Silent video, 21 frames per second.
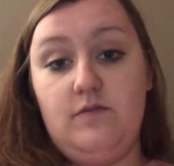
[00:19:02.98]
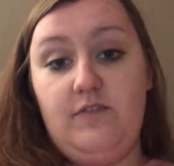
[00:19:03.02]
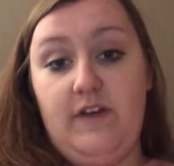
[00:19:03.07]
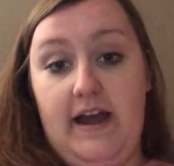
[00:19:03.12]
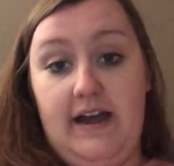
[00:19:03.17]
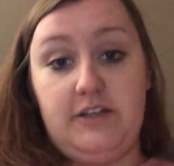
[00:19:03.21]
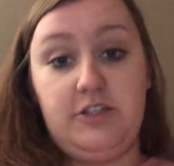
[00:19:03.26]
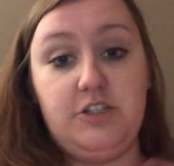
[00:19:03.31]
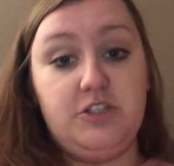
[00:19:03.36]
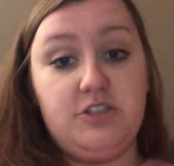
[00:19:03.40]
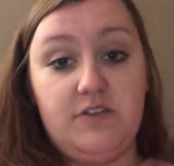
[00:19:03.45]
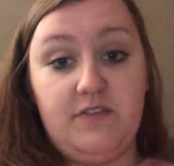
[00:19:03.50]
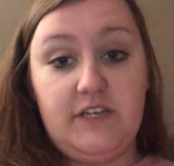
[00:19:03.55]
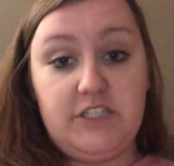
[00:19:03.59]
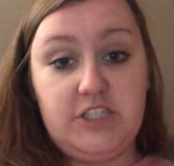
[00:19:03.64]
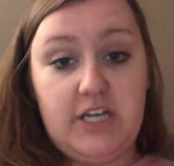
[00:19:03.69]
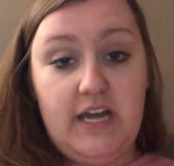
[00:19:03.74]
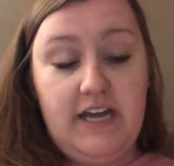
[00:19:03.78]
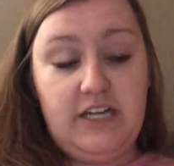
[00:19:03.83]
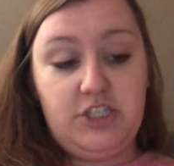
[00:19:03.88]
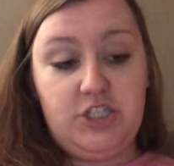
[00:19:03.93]
factors of
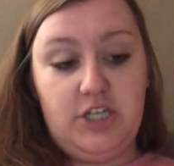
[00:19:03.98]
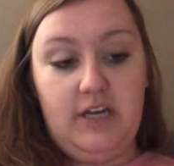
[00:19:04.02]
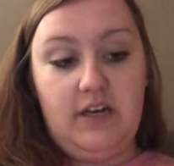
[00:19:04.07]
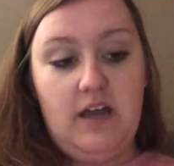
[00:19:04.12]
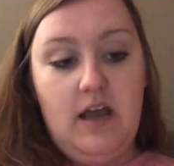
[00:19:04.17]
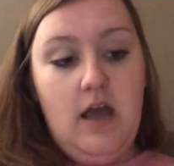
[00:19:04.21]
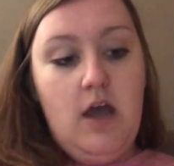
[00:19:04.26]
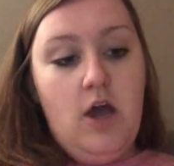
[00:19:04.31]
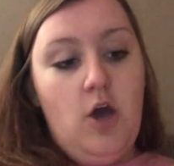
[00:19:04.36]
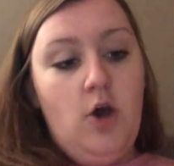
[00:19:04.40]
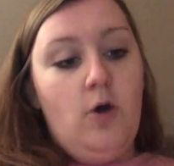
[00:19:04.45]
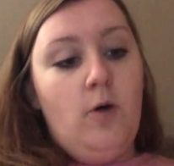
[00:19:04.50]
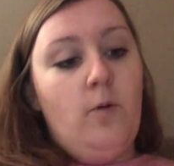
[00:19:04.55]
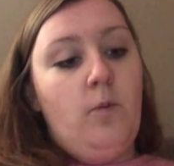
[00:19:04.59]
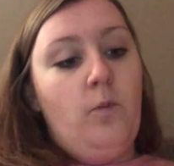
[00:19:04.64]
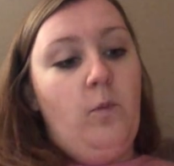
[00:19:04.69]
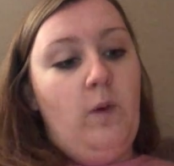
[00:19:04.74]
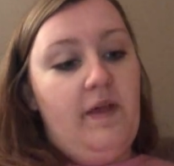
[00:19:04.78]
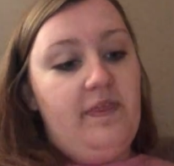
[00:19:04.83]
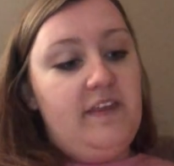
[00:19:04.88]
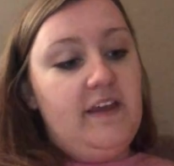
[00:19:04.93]
education.
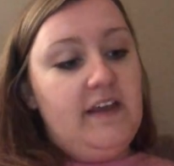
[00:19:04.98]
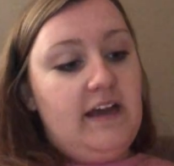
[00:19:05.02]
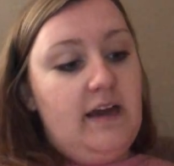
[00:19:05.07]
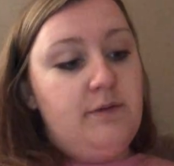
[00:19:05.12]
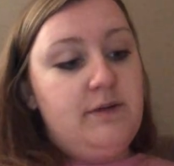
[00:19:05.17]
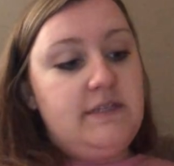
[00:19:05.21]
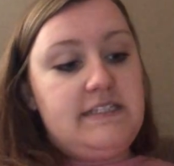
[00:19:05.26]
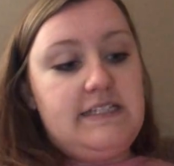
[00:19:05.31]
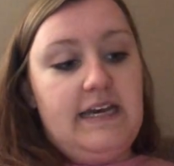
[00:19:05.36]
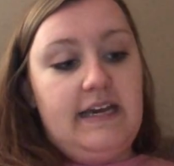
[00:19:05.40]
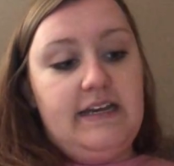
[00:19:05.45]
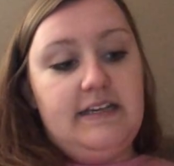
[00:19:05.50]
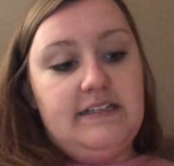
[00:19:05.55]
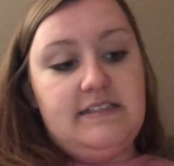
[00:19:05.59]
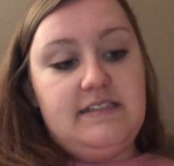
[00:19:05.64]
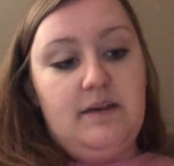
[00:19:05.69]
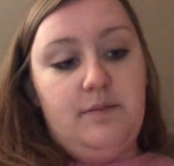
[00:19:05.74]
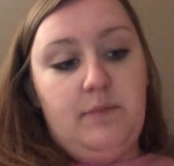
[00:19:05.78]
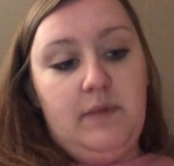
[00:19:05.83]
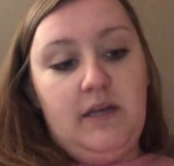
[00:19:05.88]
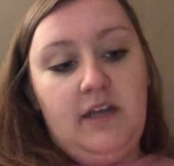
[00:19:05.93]
One thing I would say is
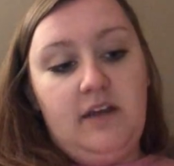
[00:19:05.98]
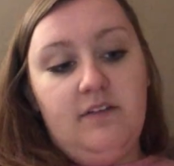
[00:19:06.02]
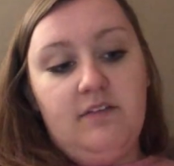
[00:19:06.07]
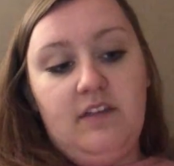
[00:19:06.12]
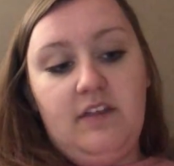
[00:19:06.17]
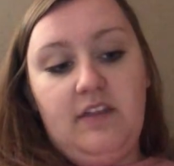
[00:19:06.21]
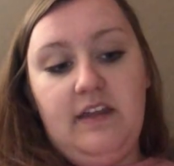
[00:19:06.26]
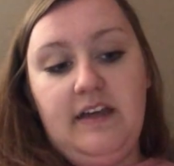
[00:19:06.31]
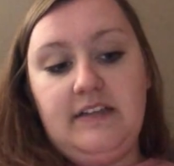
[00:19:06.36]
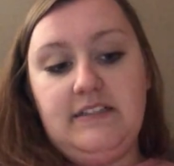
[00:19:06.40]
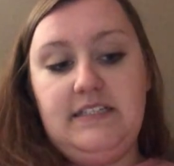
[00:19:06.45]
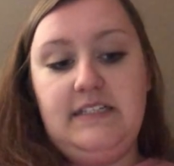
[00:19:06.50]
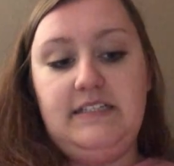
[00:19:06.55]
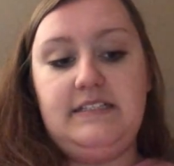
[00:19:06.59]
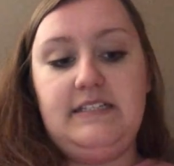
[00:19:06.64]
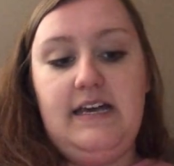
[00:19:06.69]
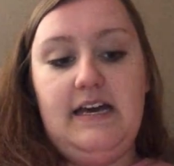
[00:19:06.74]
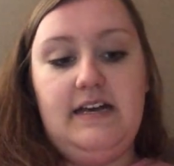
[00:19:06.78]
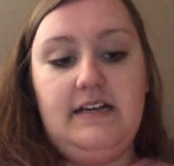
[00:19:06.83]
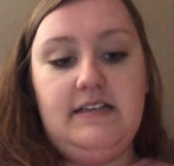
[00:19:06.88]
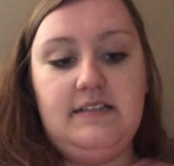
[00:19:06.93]
that many of the things he
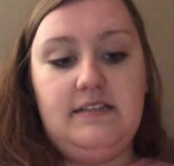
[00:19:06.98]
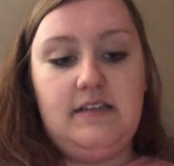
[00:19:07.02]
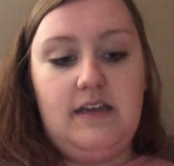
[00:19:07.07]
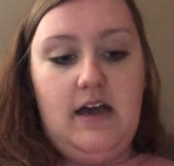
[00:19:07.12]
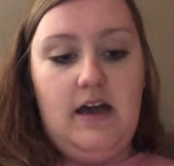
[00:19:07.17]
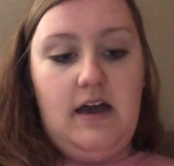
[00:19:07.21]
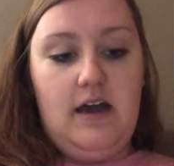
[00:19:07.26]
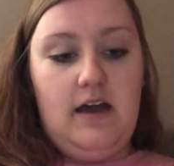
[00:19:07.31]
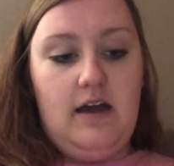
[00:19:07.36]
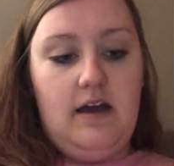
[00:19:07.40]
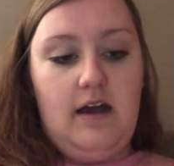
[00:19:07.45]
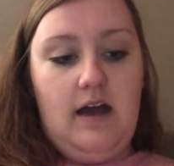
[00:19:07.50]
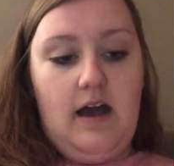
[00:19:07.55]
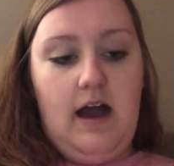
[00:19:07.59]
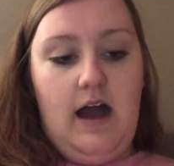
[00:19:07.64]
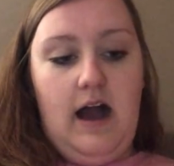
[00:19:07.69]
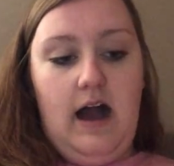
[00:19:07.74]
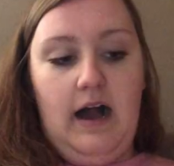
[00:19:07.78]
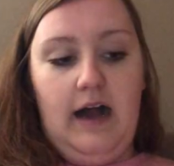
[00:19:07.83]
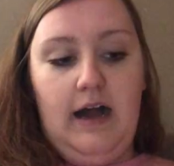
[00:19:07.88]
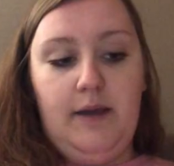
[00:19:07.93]
says,
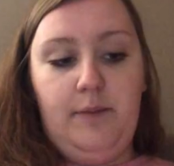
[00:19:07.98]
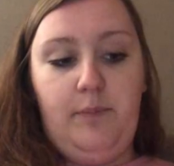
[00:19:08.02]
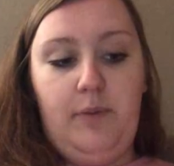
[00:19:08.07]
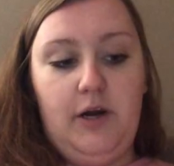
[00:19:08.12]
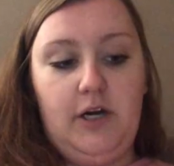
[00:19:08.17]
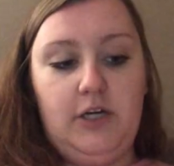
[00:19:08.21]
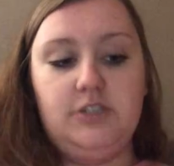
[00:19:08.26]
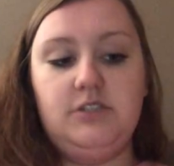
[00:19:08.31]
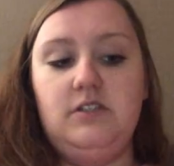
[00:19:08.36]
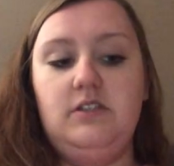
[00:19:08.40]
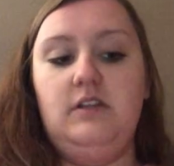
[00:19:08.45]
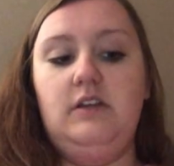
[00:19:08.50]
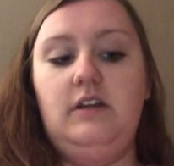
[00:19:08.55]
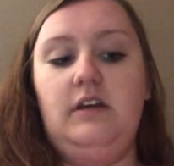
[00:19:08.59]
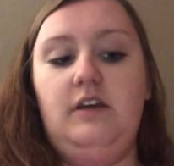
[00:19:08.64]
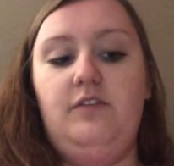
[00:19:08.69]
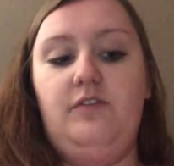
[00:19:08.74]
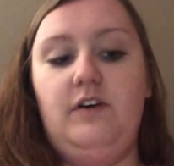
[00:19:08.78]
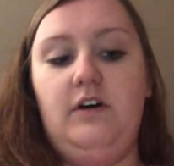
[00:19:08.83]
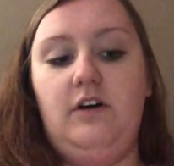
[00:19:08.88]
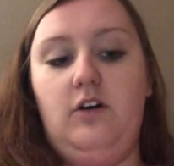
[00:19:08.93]
I
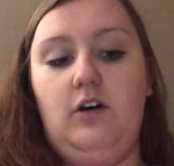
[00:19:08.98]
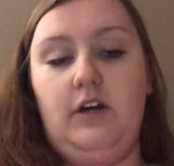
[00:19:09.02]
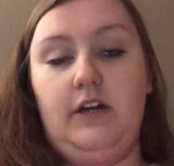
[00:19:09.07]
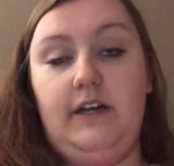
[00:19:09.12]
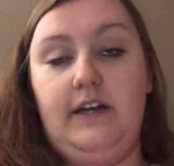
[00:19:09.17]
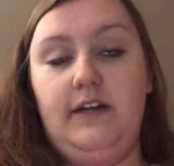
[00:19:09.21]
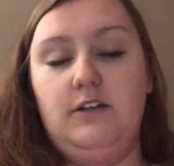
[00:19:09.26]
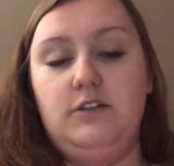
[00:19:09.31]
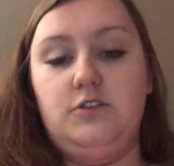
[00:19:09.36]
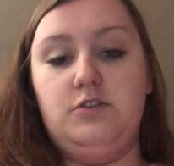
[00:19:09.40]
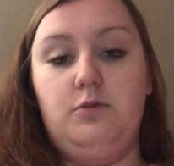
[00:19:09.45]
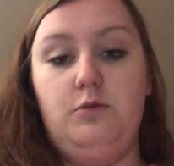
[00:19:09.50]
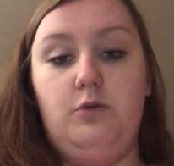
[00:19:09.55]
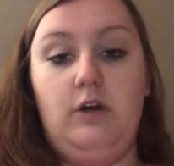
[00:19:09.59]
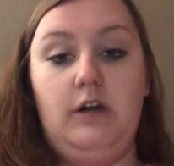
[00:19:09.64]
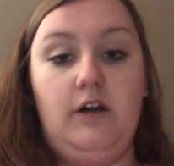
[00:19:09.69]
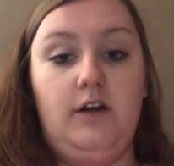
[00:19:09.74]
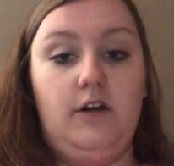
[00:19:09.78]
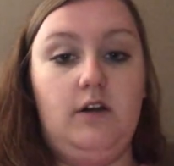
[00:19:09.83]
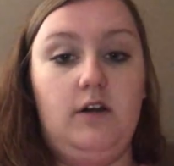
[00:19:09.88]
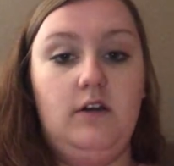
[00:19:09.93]
personally feel are geared
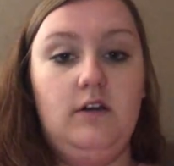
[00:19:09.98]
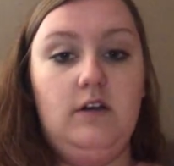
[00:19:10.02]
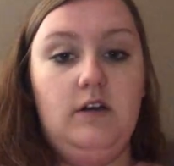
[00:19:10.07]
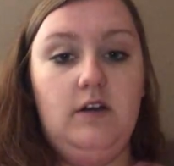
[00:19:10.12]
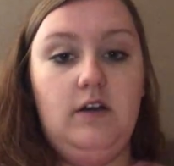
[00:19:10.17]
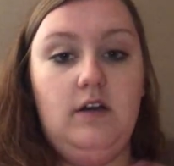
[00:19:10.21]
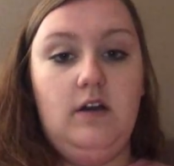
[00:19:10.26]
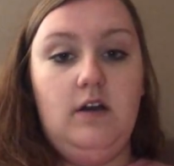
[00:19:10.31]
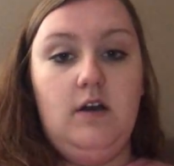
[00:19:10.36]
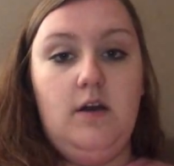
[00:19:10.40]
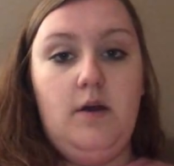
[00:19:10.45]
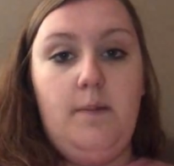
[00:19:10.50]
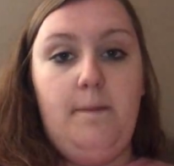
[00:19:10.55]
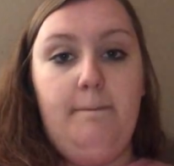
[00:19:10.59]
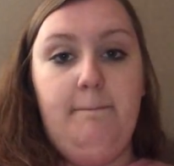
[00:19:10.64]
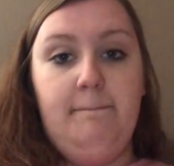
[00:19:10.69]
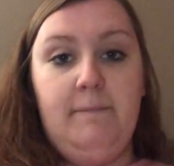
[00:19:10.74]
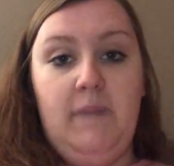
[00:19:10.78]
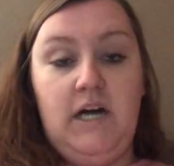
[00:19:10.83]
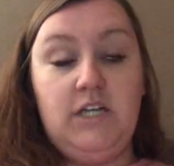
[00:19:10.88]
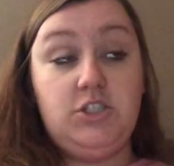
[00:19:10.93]
toward
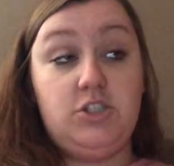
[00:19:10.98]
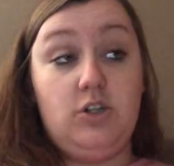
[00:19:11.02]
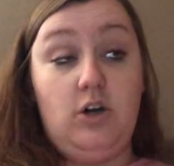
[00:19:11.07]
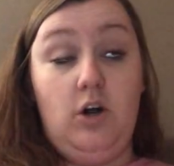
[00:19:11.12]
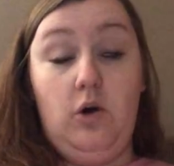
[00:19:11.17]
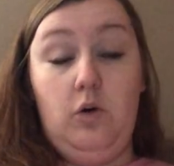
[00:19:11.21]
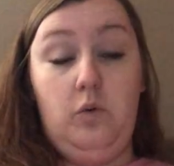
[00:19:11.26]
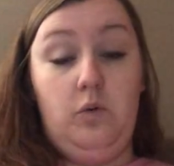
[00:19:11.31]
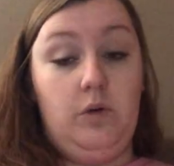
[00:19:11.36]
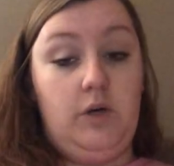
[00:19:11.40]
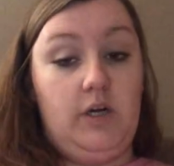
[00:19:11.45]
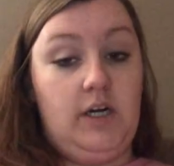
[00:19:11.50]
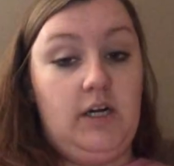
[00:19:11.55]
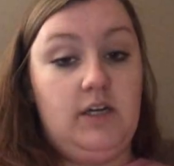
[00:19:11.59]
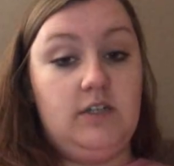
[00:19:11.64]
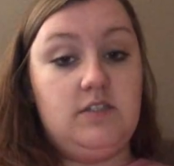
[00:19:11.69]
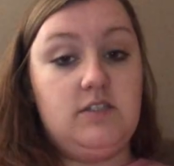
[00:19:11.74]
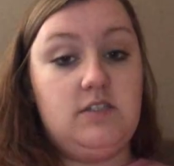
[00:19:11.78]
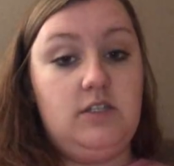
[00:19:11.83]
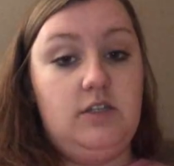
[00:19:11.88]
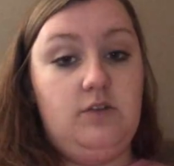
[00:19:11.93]
much
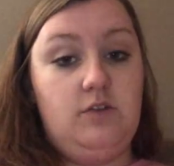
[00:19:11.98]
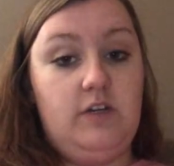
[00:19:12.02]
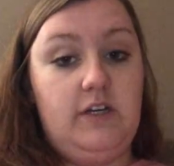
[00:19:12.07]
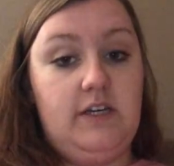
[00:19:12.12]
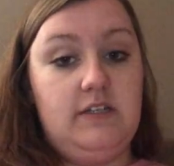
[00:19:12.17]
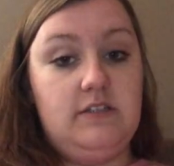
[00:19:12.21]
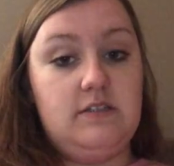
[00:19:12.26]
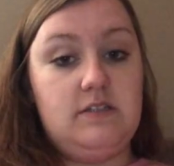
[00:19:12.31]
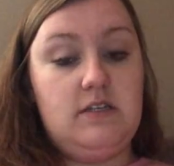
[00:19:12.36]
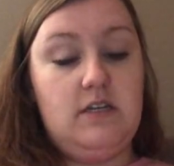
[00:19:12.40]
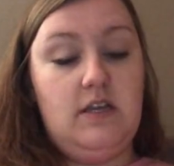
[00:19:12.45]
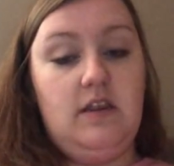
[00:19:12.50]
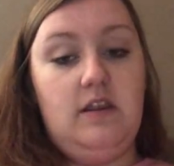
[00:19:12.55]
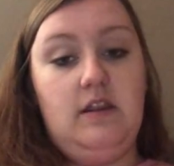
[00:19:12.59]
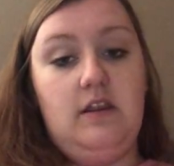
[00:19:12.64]
older students.